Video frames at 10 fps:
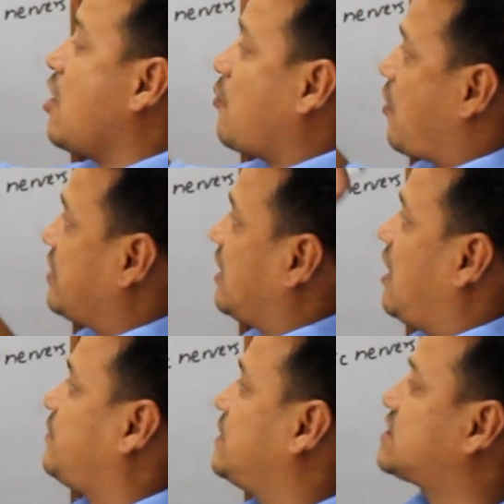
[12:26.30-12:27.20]
point
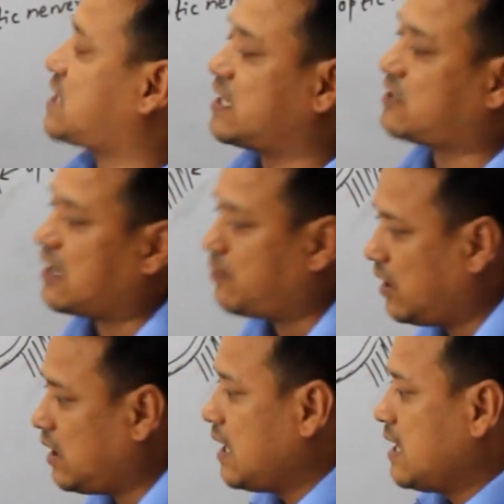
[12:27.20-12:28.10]
left inside the
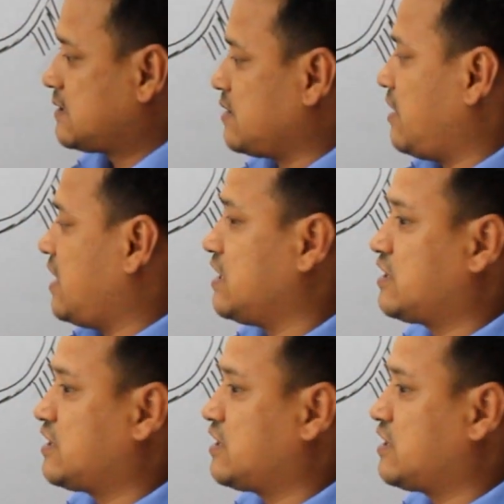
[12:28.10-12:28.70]
eyeball, similarly